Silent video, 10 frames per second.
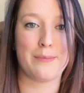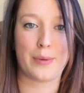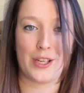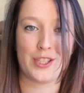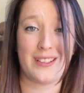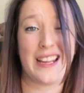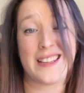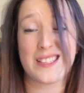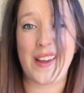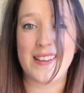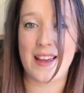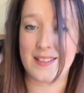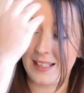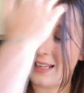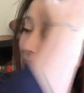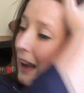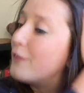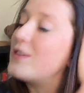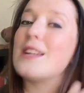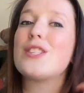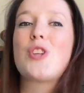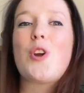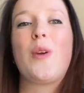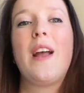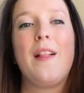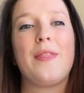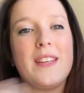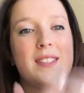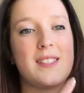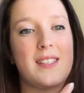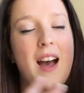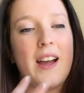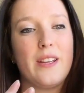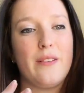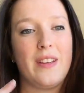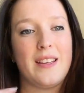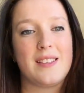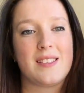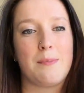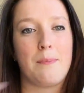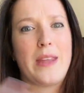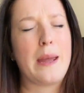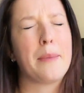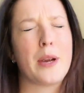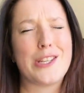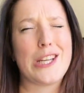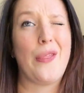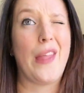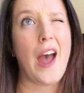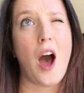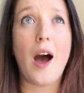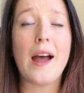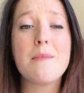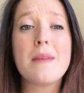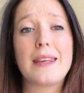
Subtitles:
impression, and it's fantastic, and I loved it. So this kind of is the impression that I'm